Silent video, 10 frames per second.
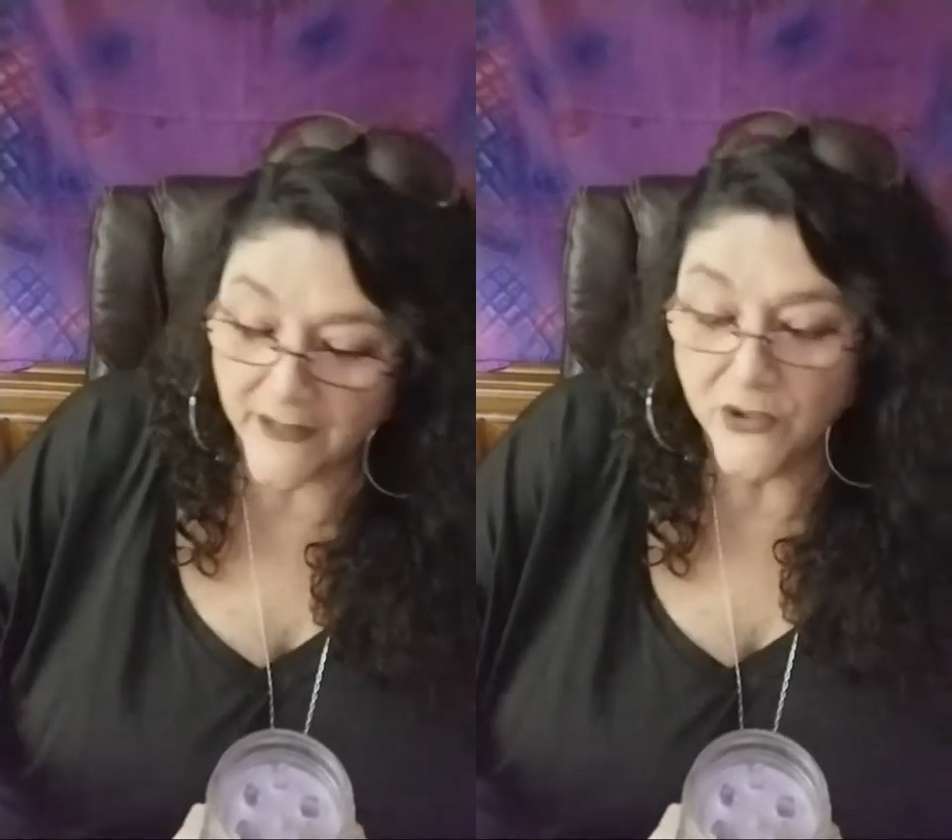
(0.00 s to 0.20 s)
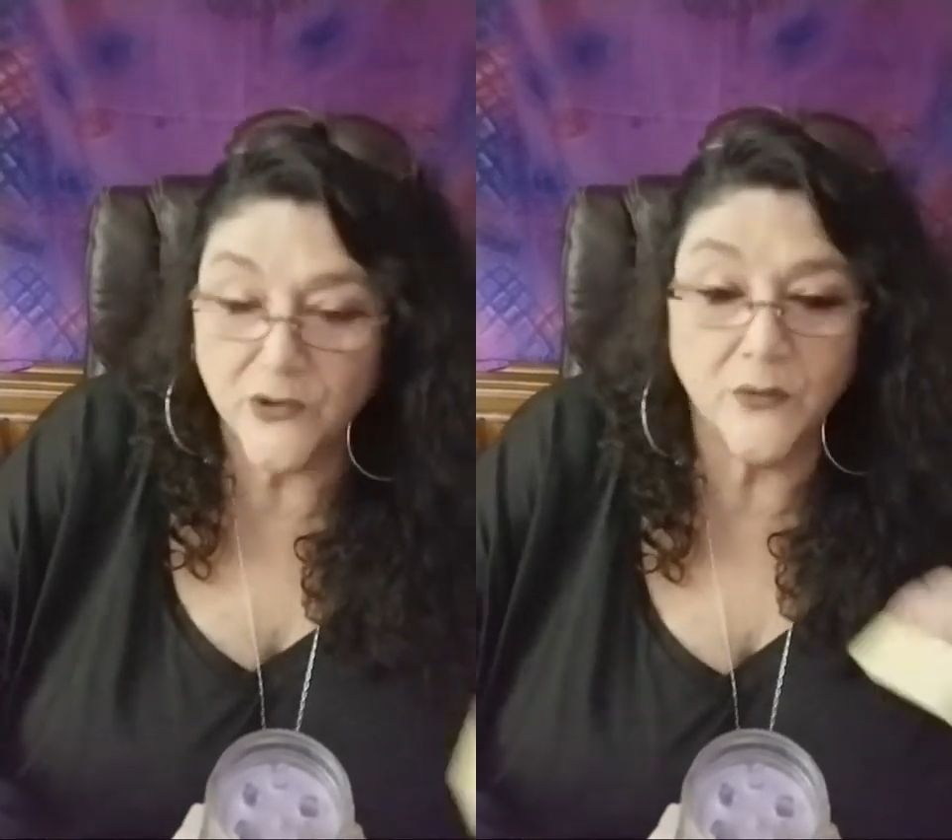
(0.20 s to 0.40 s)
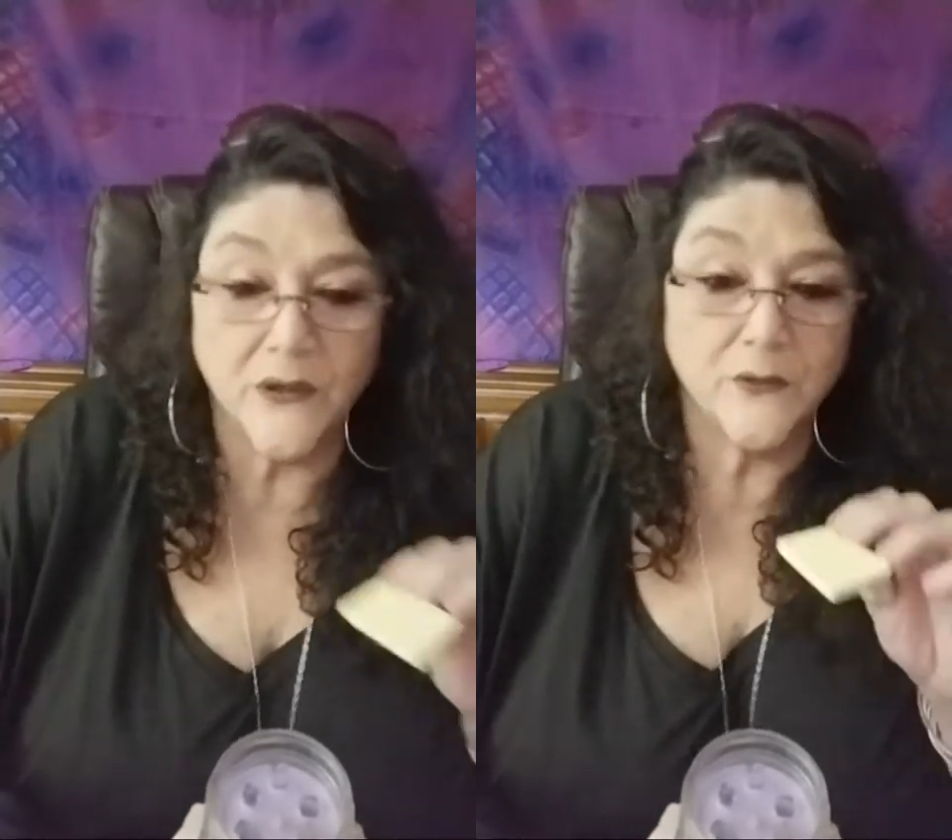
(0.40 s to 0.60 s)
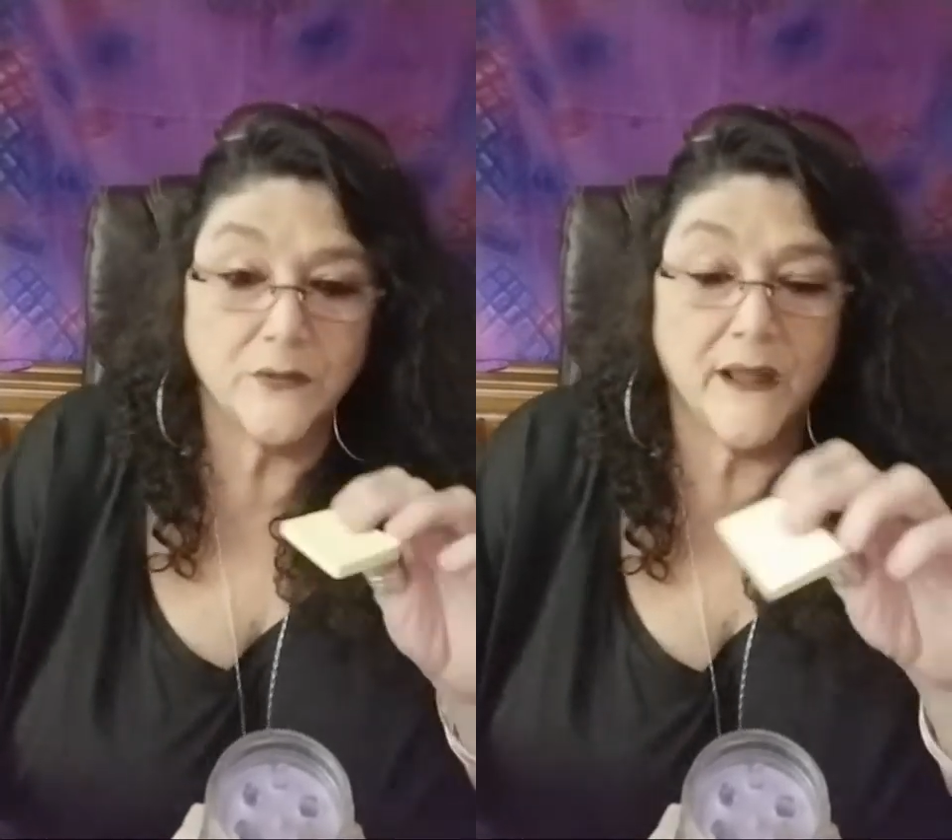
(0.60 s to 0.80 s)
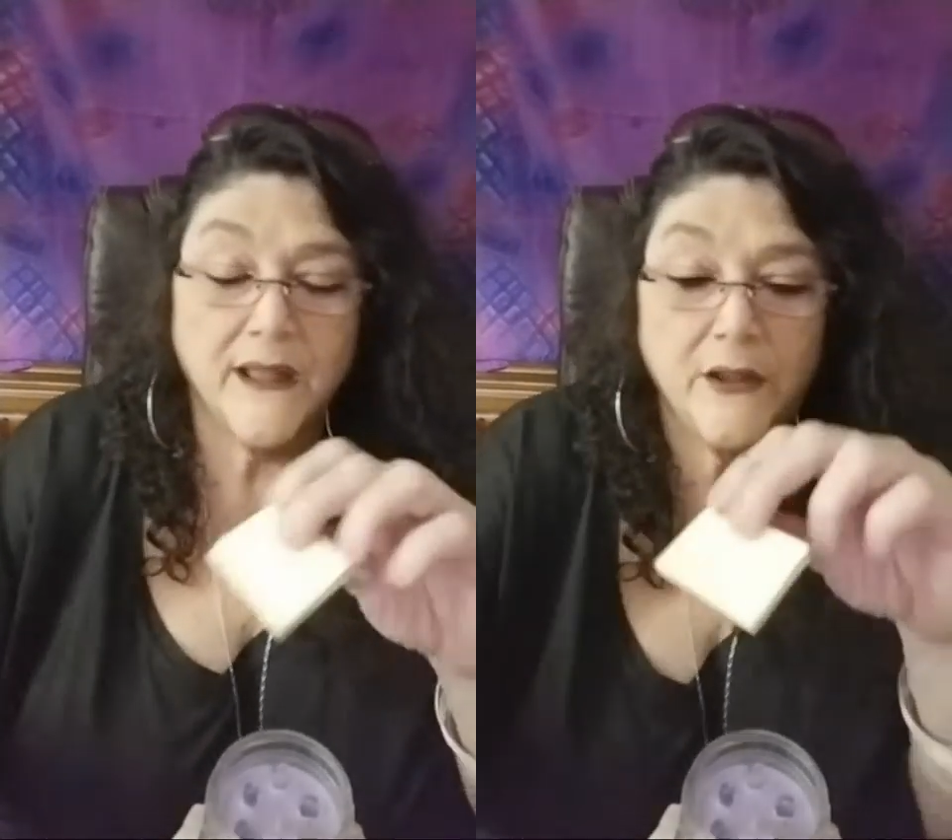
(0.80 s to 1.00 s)
you want to
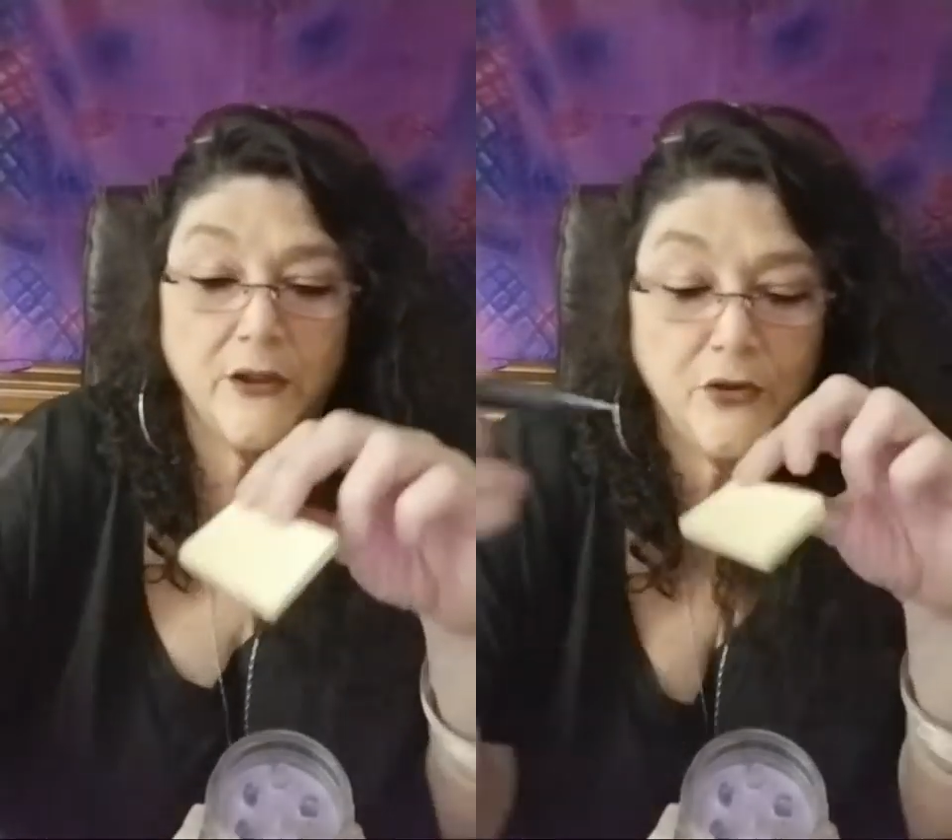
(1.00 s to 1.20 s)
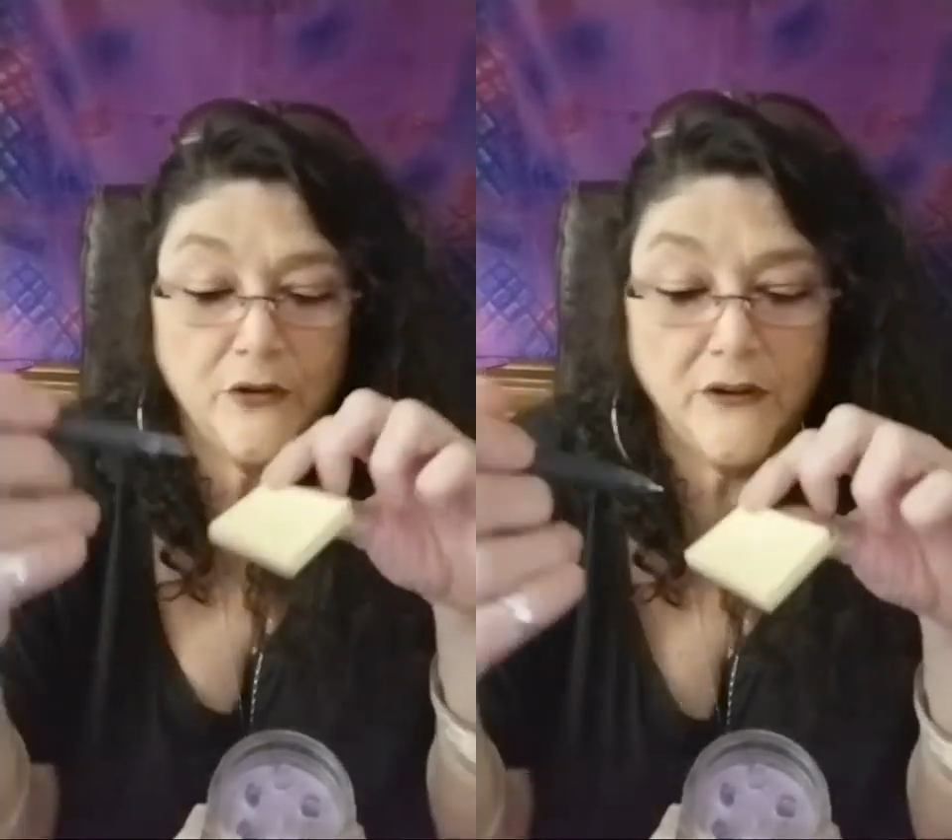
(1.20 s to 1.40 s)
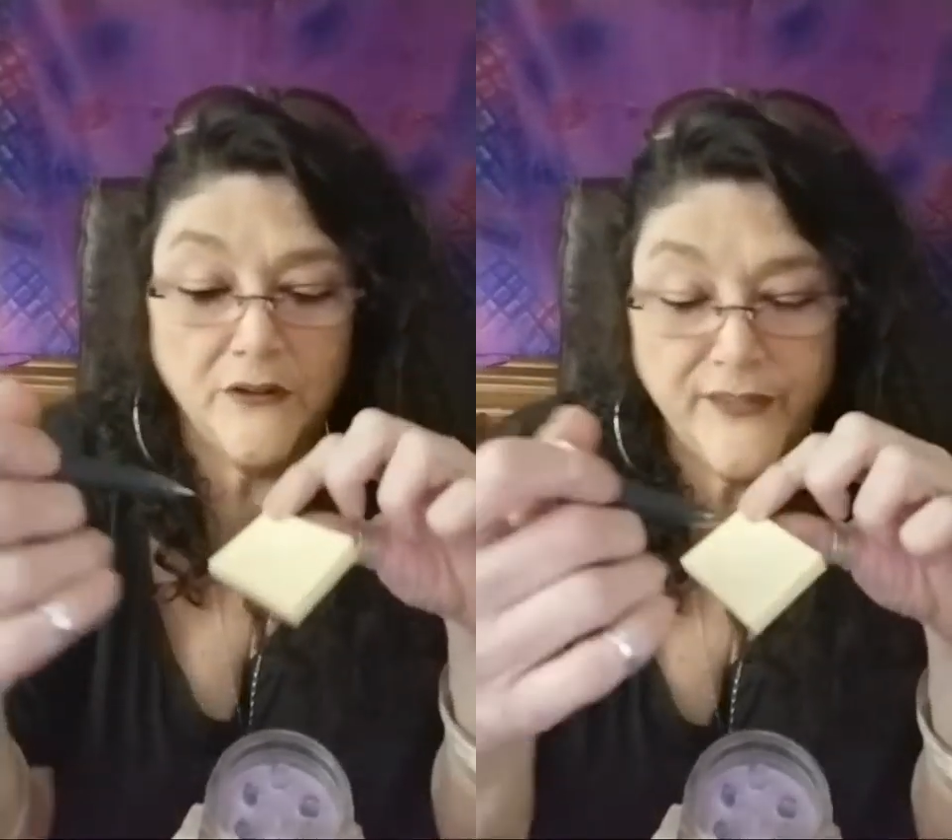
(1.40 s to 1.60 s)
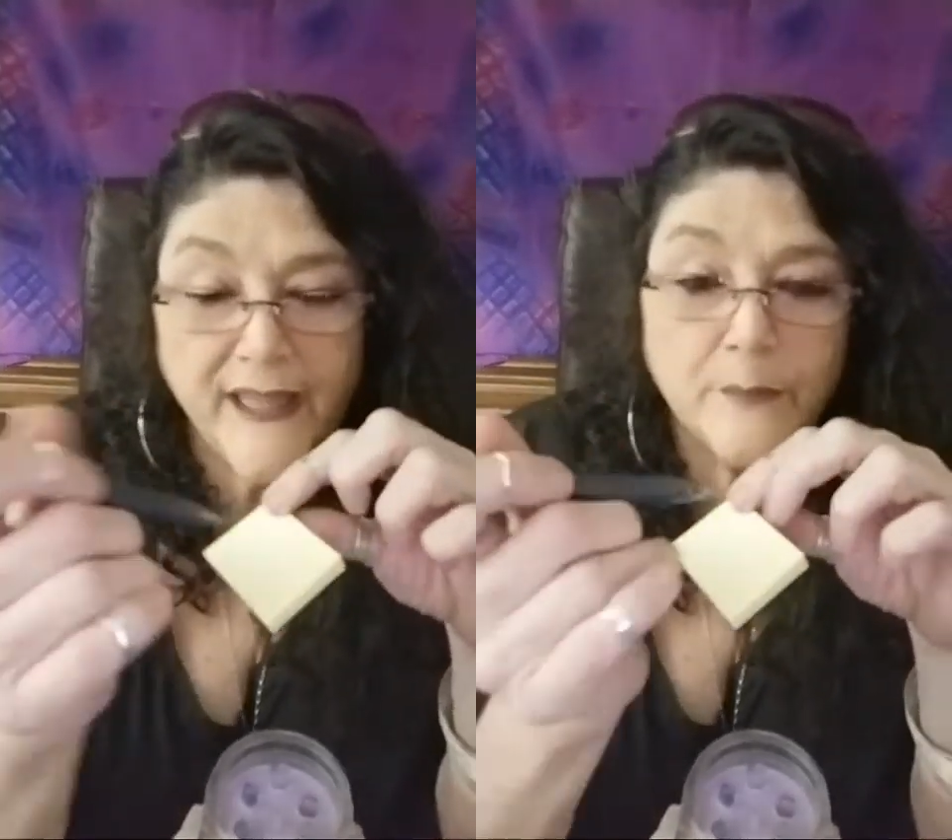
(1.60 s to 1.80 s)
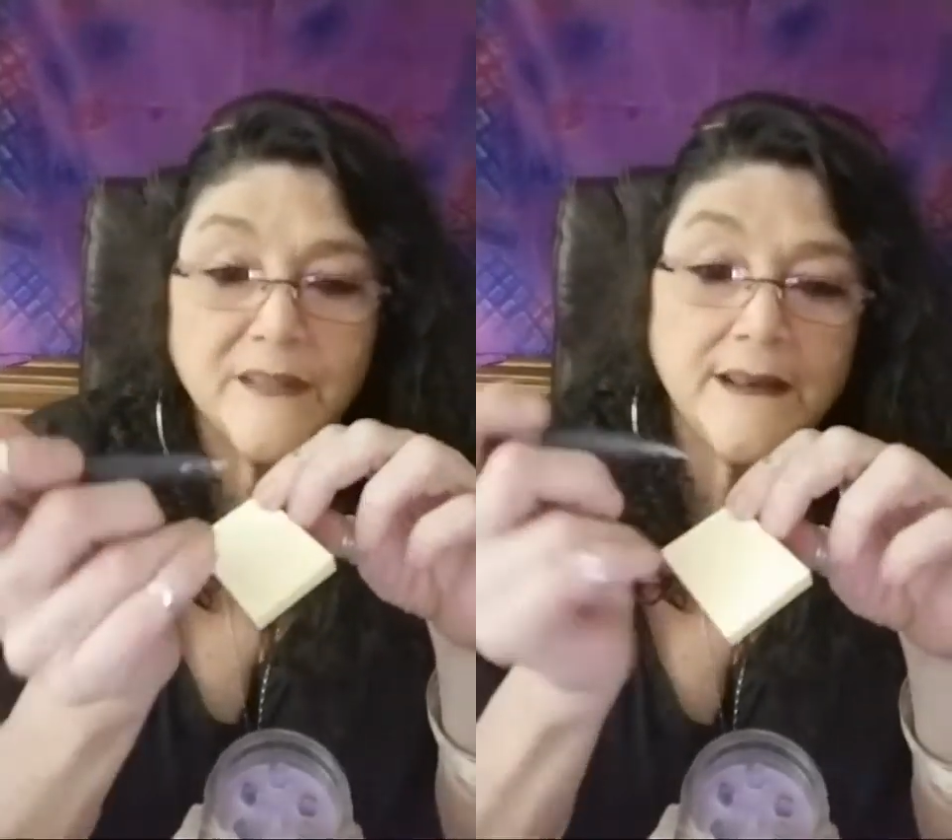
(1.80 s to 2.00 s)
write your
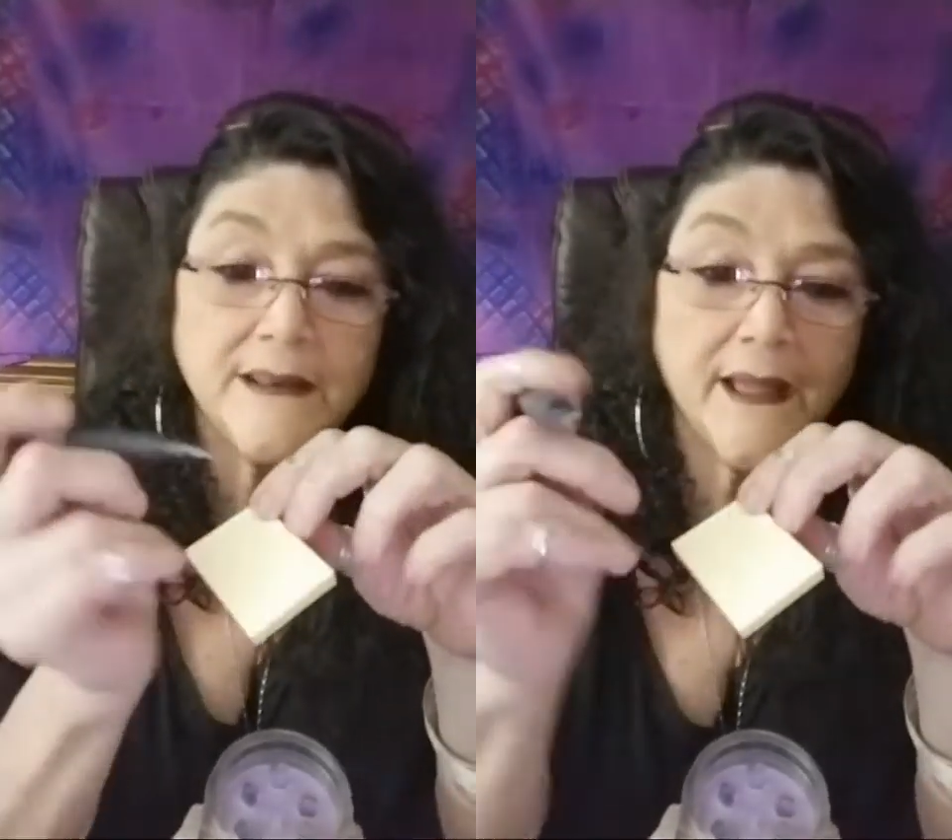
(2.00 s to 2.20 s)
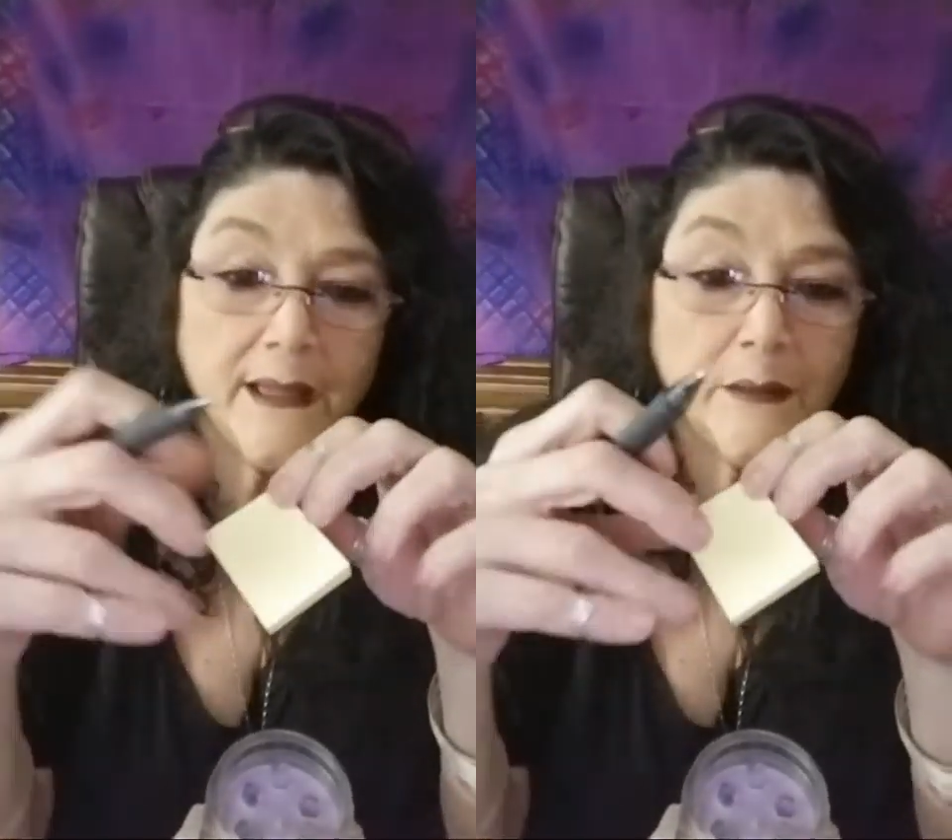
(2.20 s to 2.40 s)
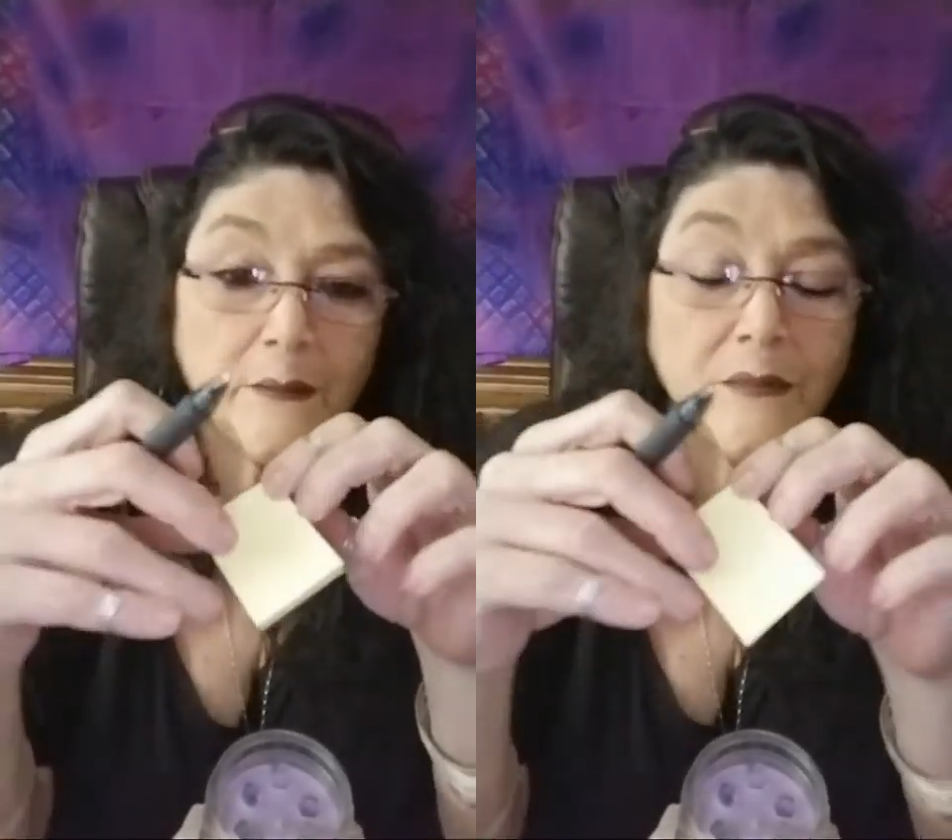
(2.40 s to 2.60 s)
family name.